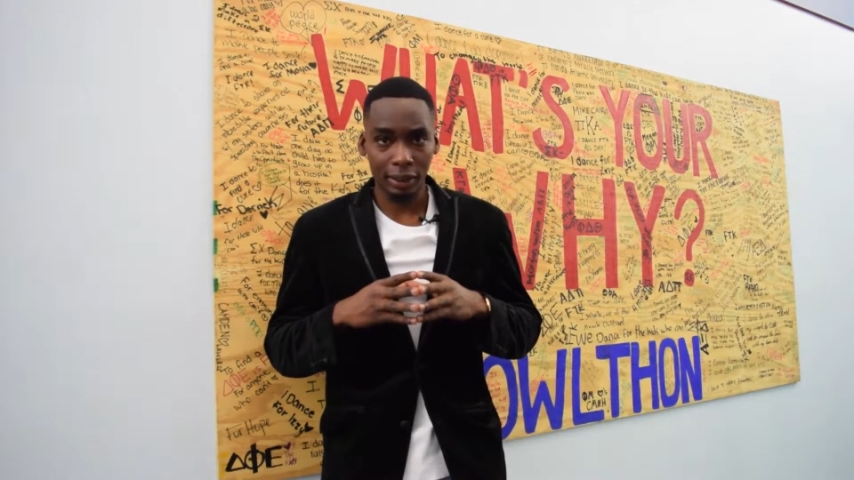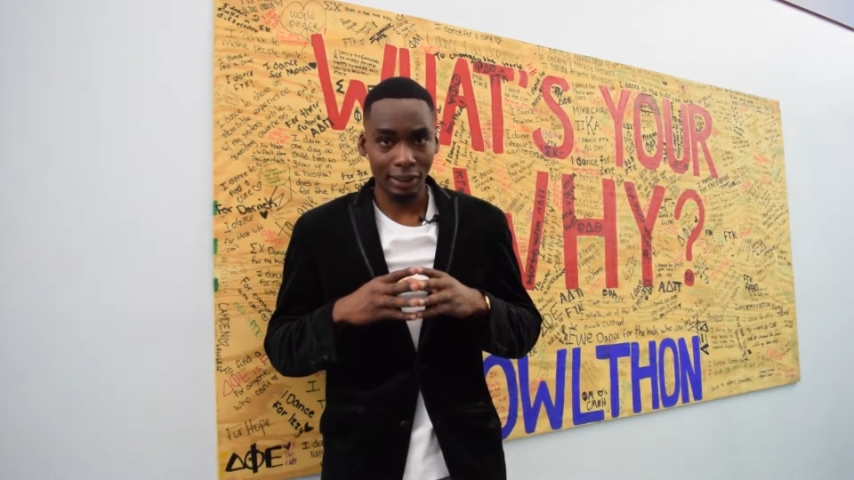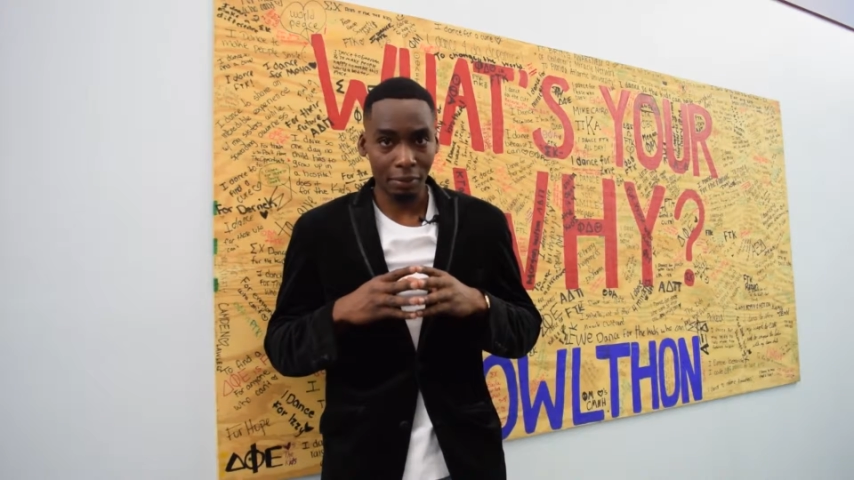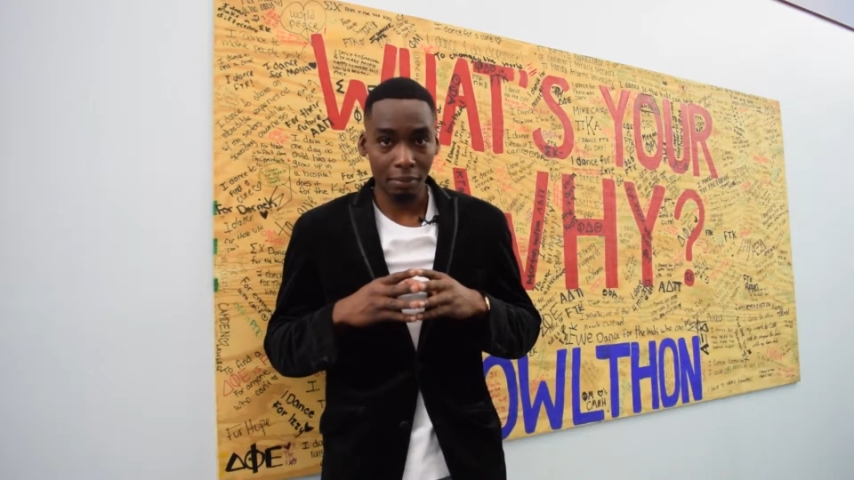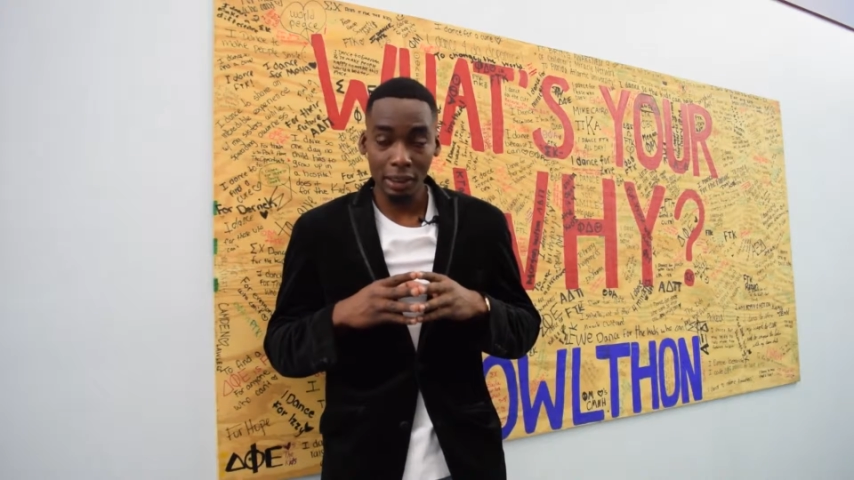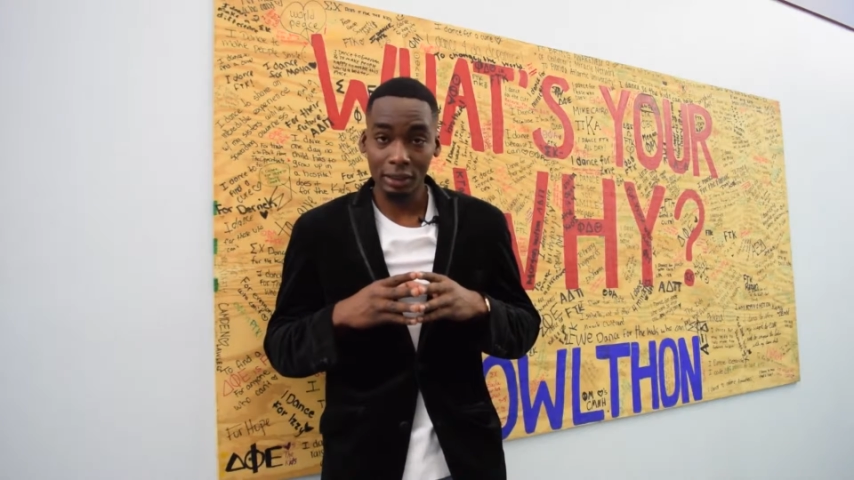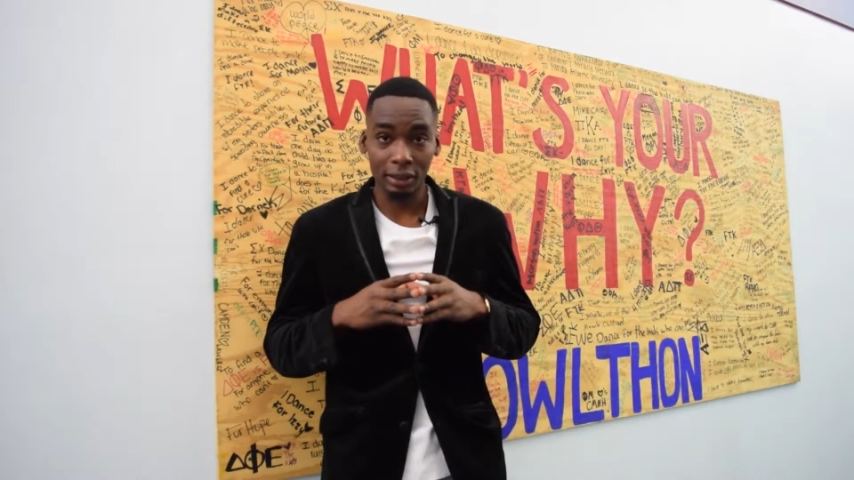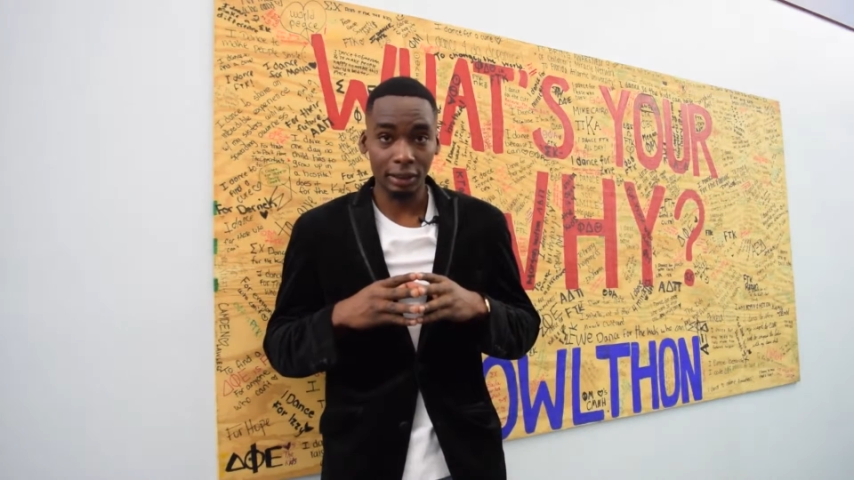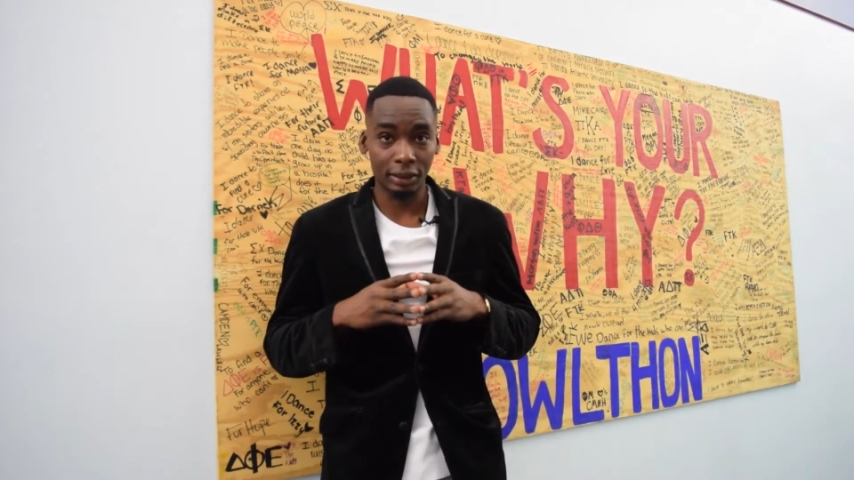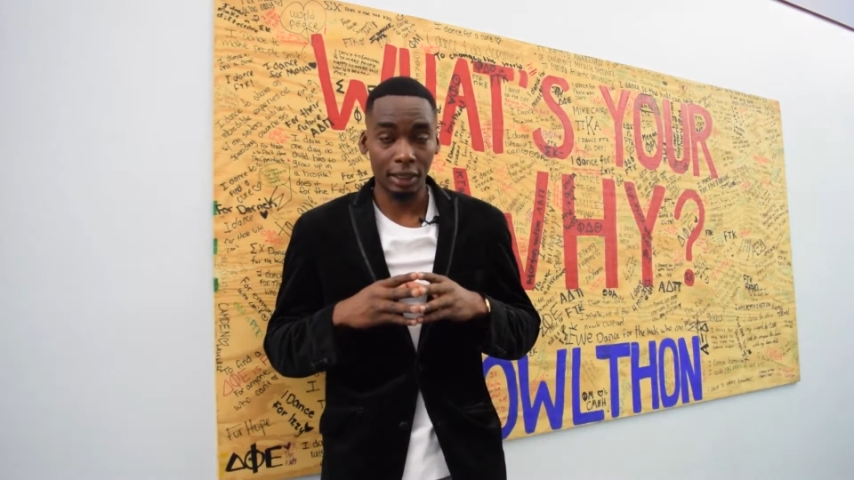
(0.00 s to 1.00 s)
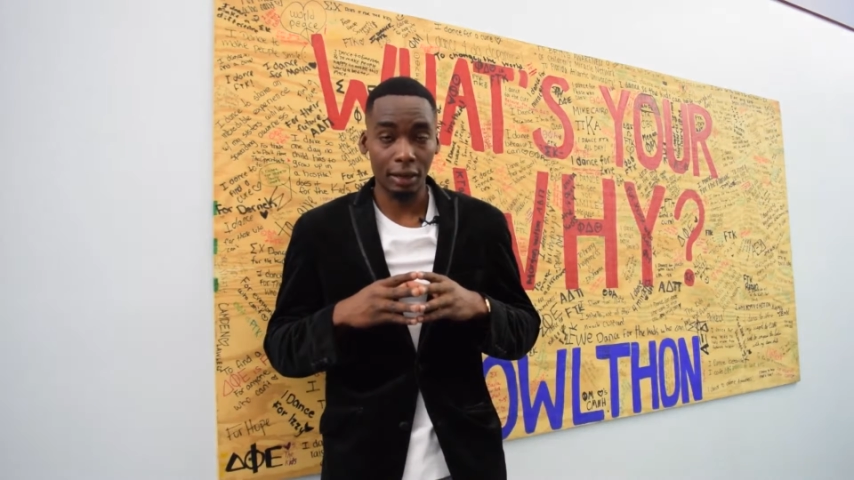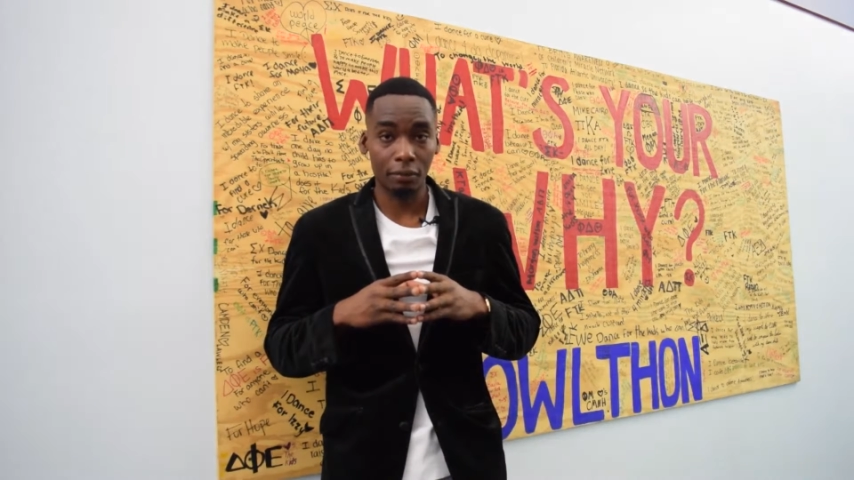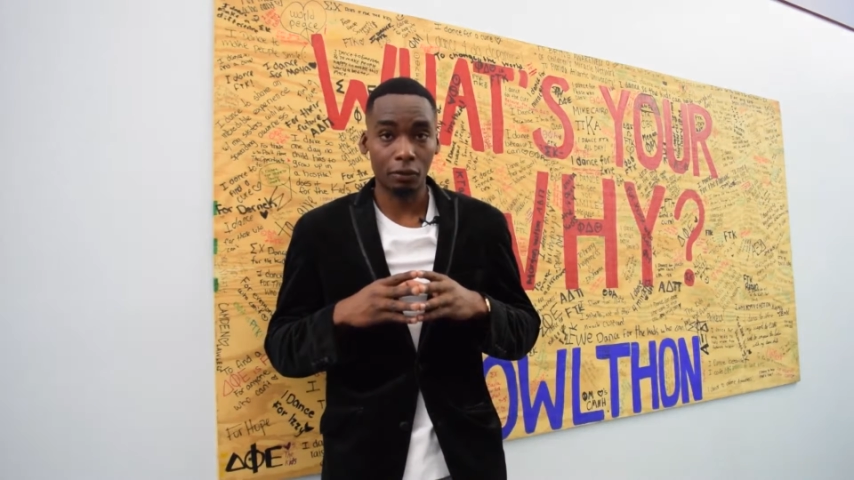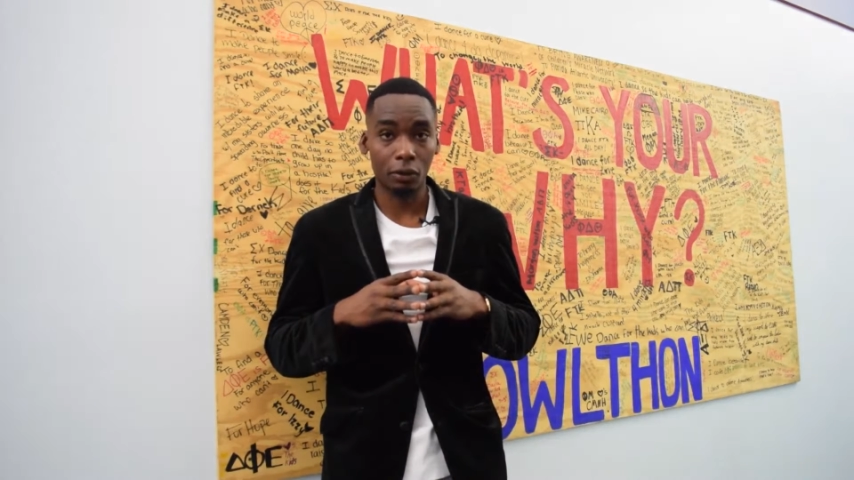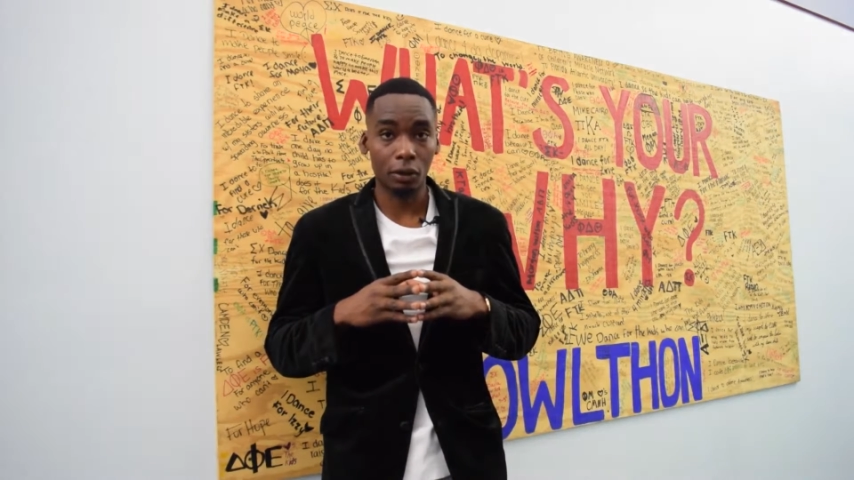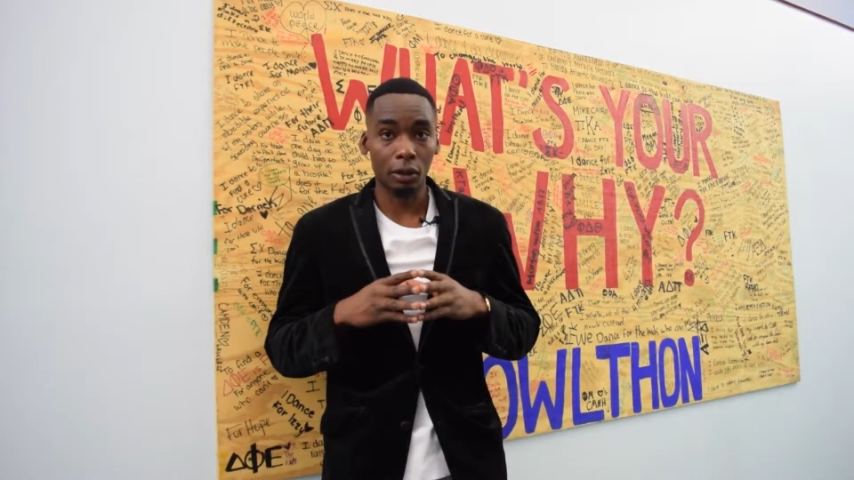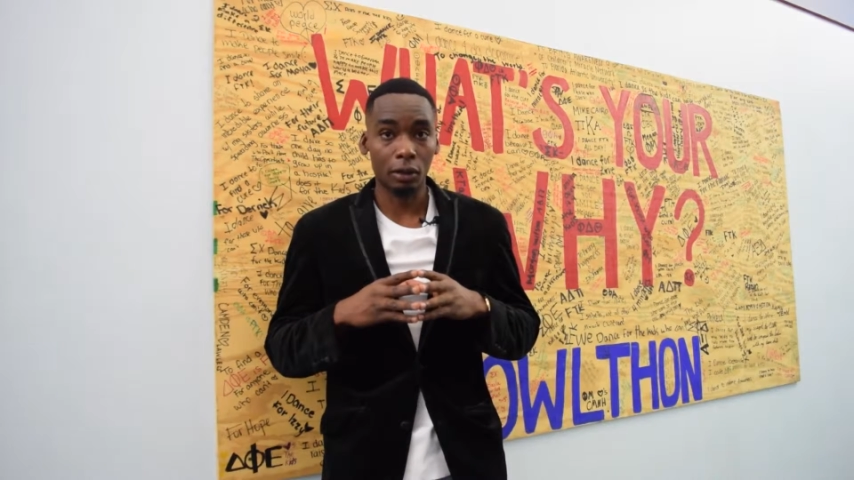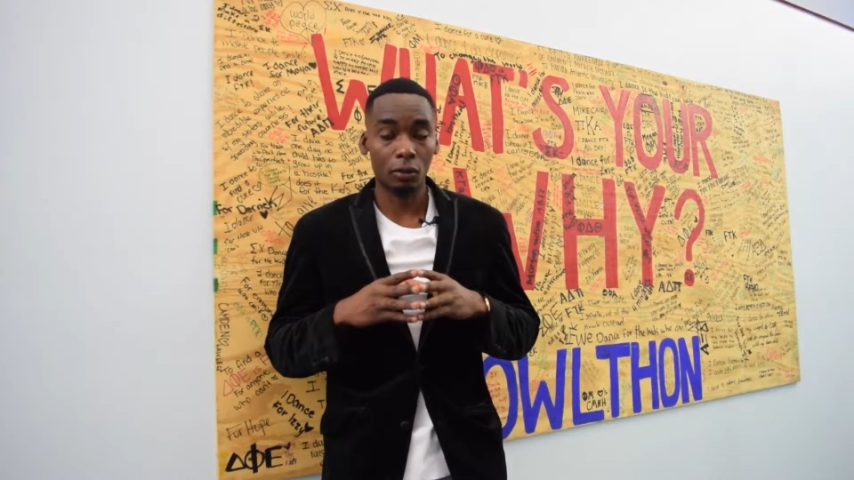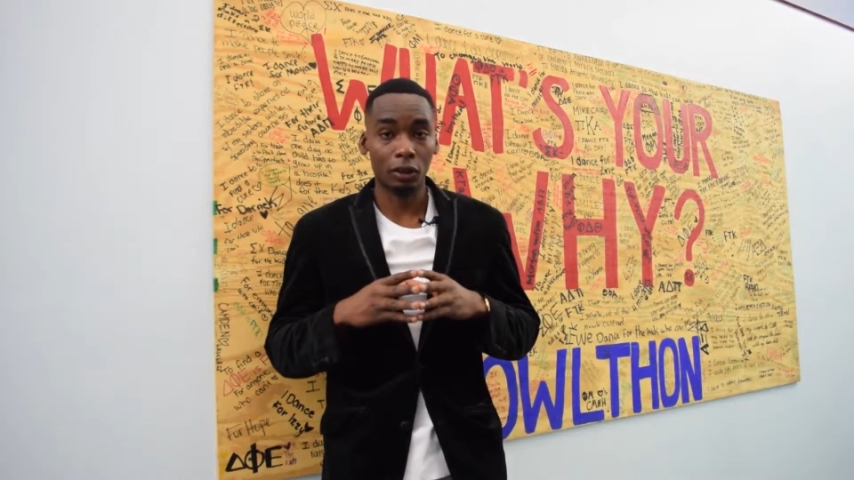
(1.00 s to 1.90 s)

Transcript: because I missed an exam for